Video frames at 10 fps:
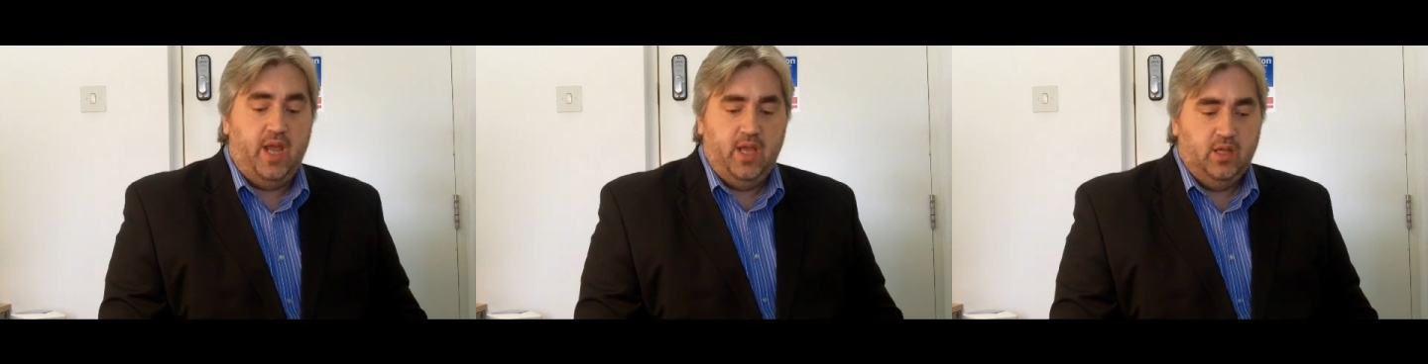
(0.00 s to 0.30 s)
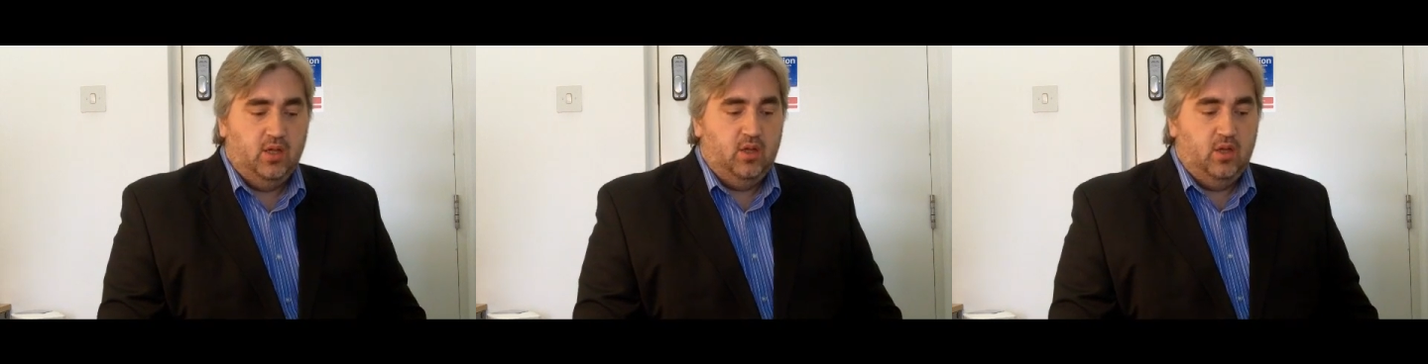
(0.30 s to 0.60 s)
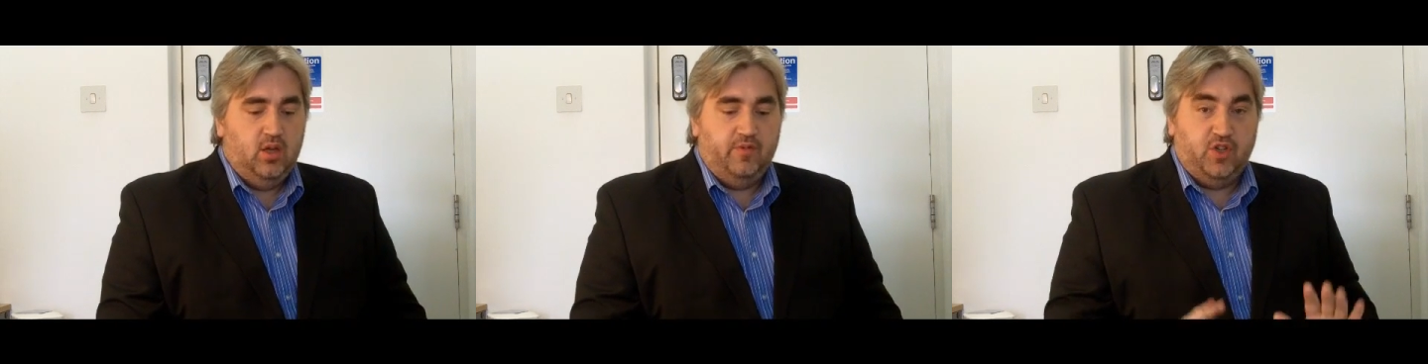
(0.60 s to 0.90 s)

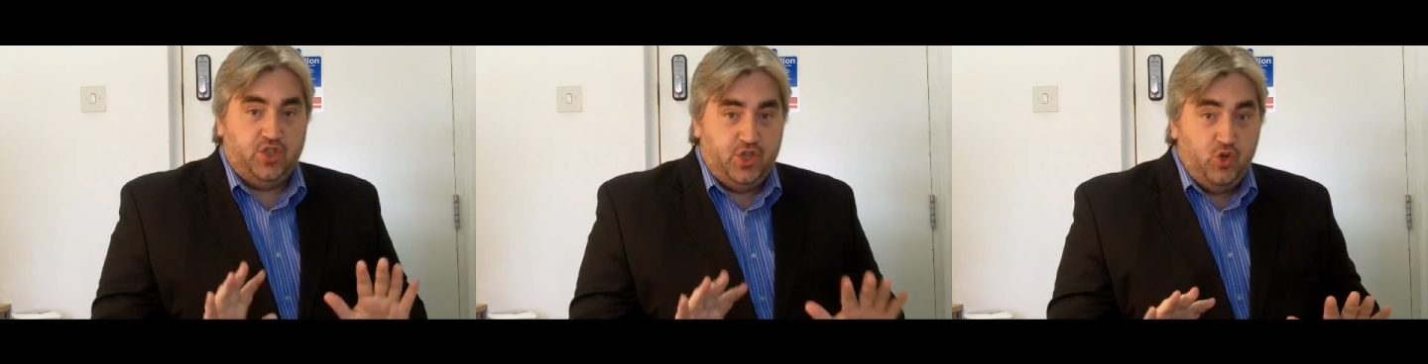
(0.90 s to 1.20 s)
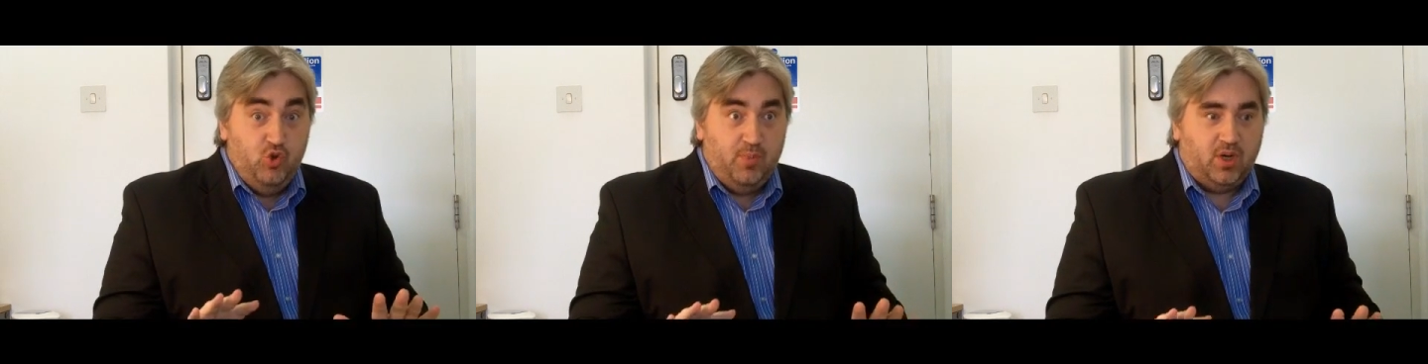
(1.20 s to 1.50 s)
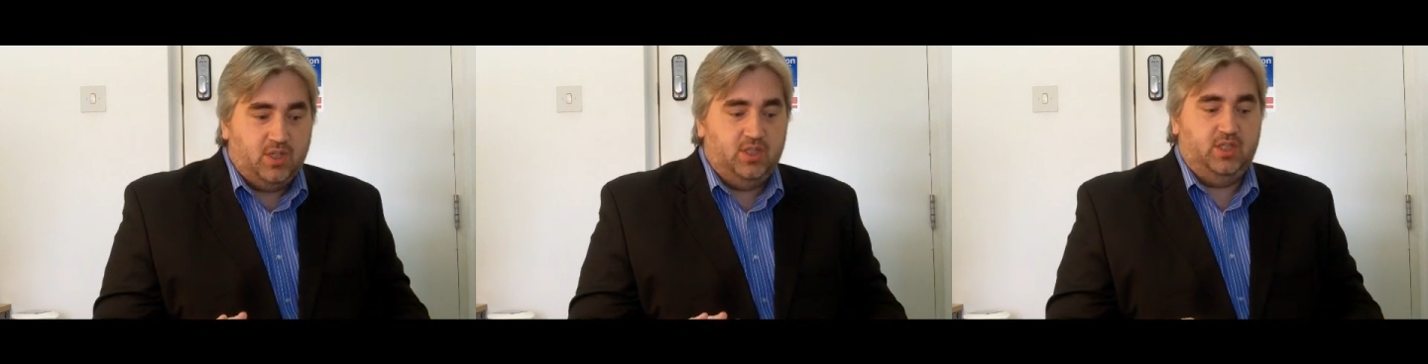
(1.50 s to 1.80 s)
Got two
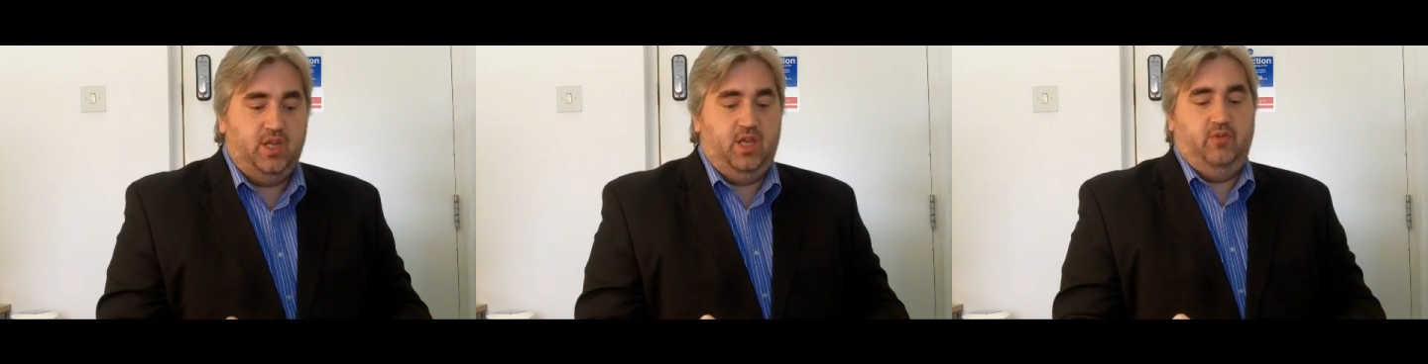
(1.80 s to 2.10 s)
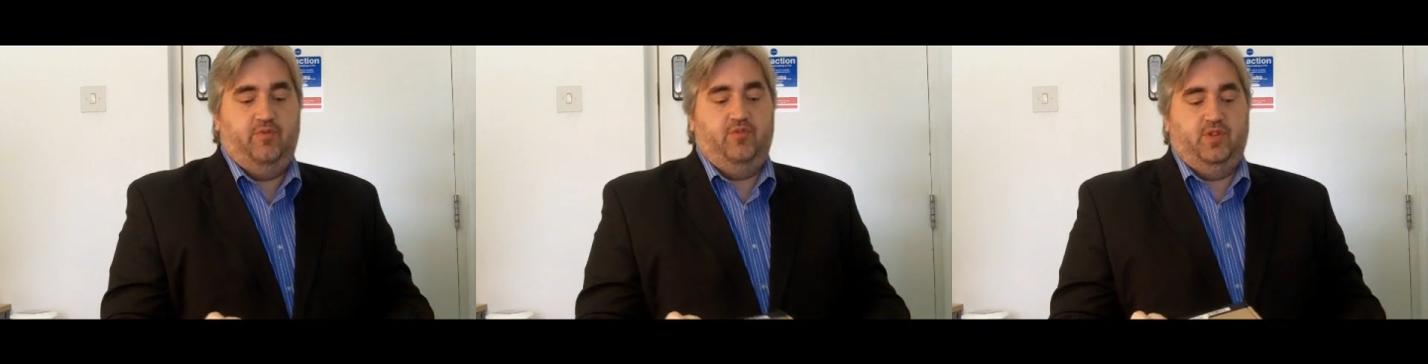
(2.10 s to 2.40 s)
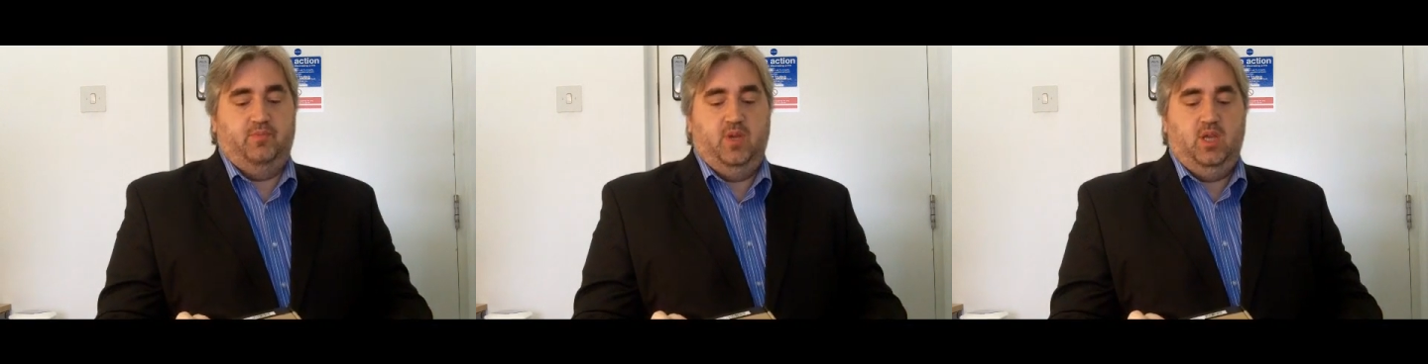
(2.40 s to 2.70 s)
boxes here in
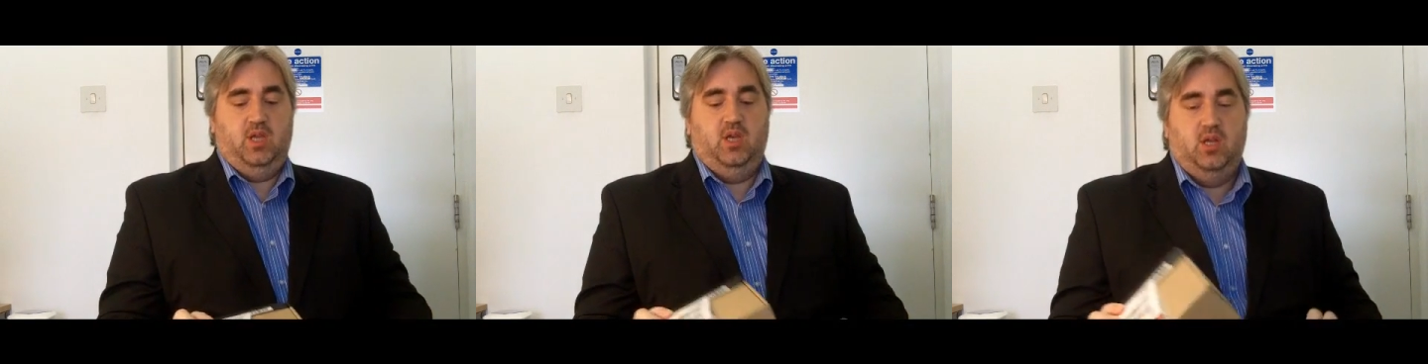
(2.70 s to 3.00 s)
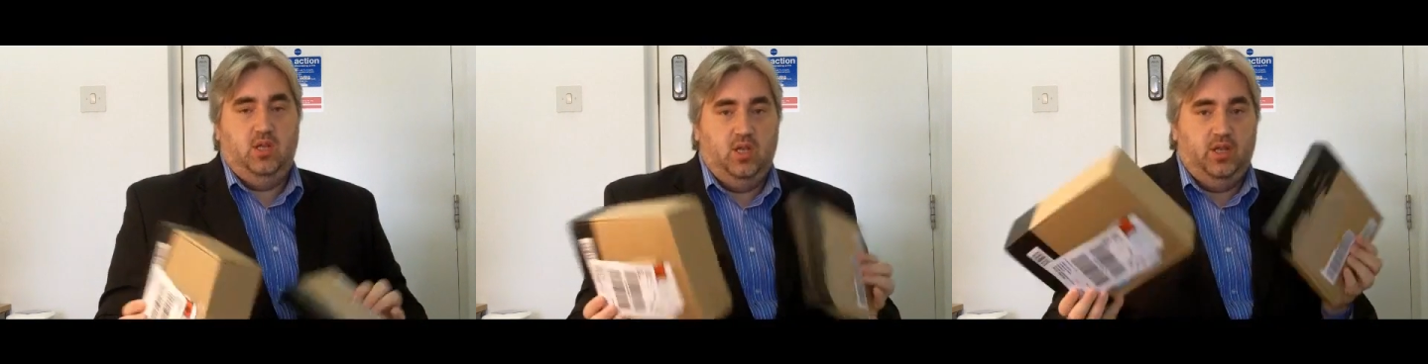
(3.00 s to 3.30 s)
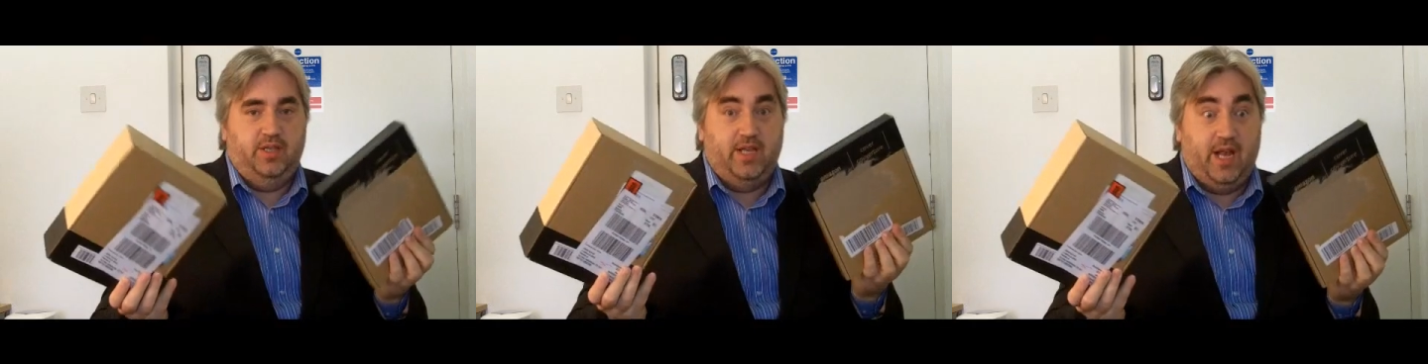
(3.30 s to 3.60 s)
front of me.
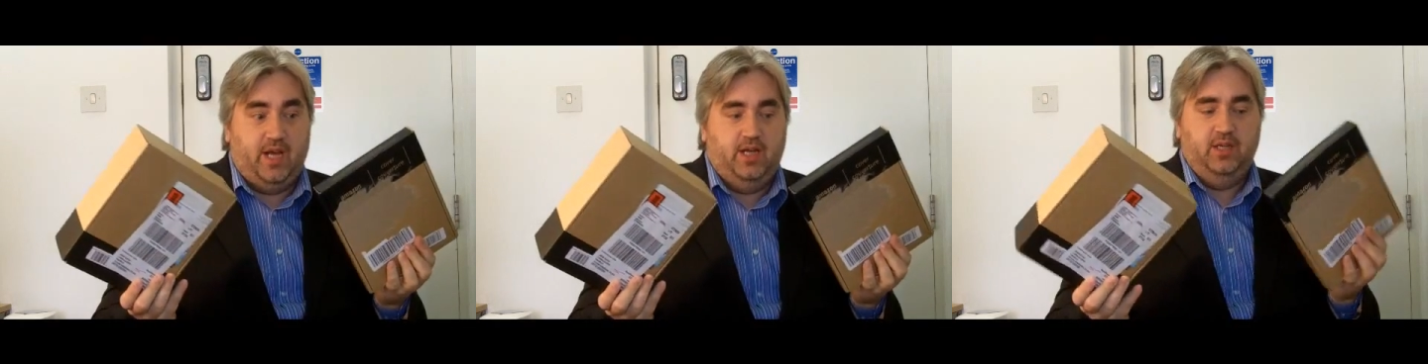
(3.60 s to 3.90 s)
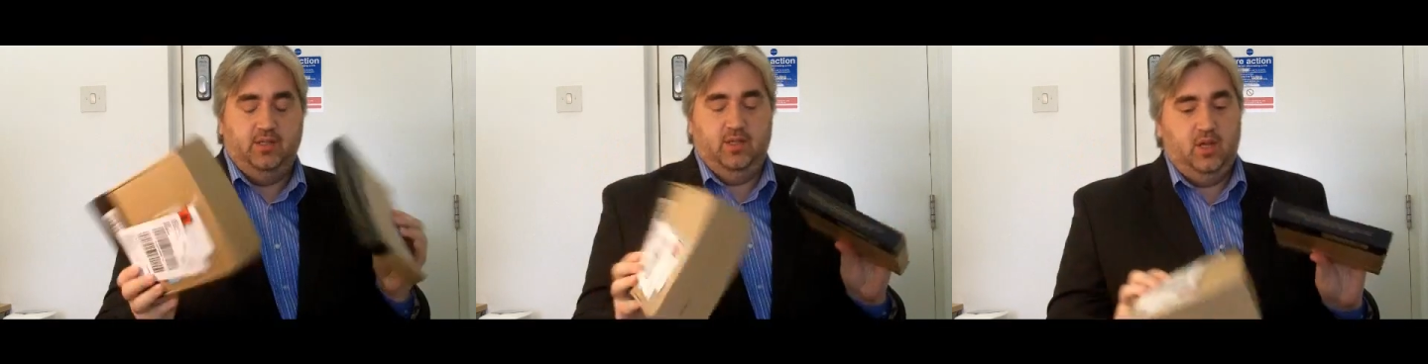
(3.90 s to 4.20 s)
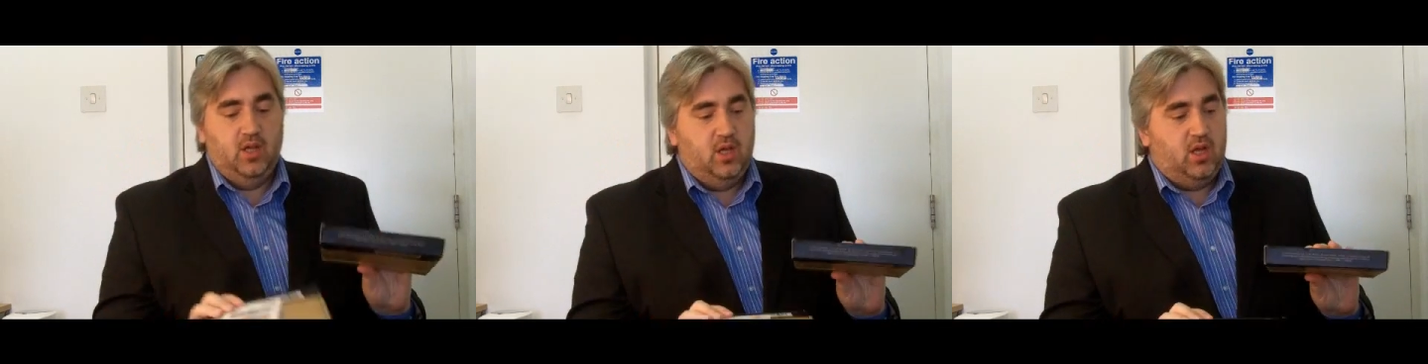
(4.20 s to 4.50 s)

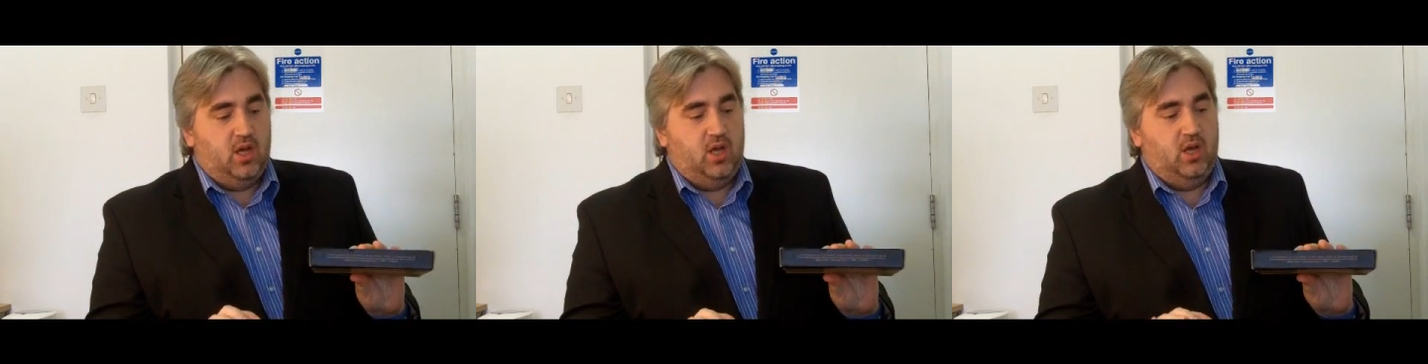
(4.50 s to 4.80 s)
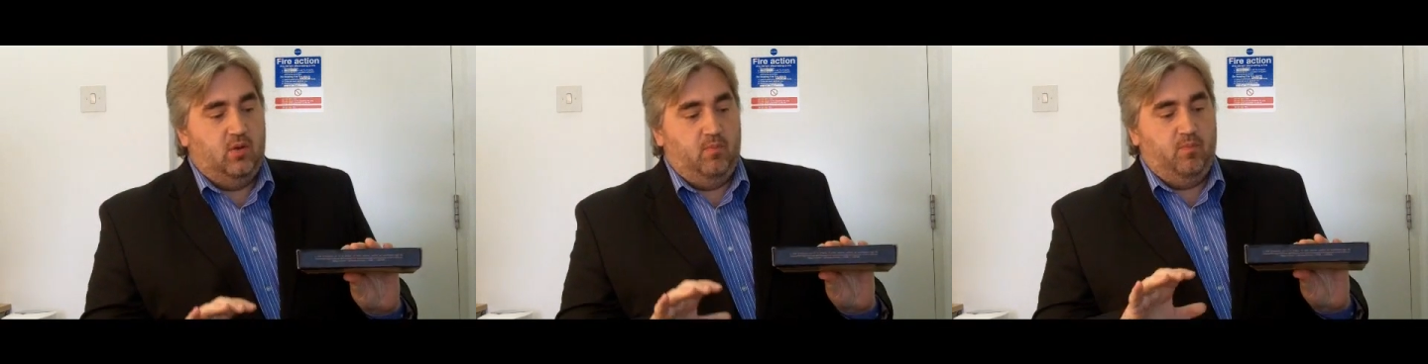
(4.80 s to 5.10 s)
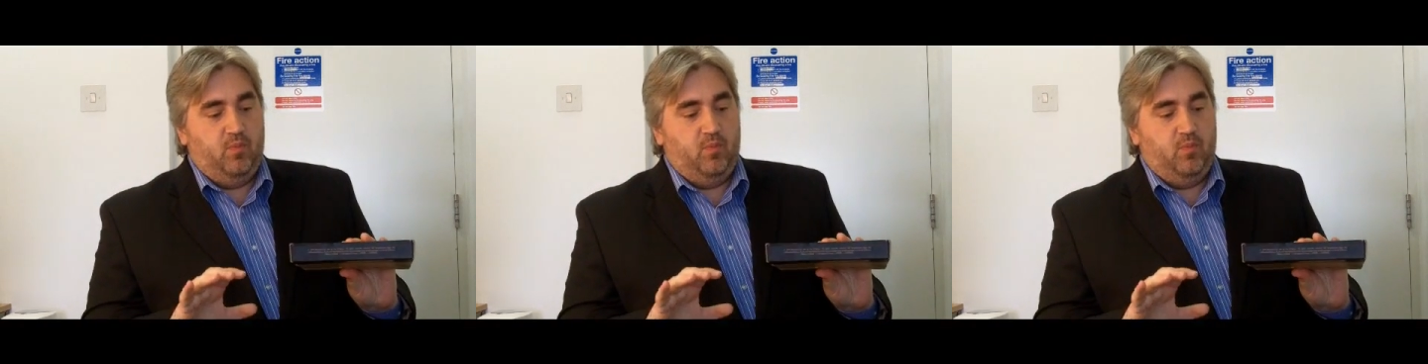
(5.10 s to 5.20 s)
Ta-da!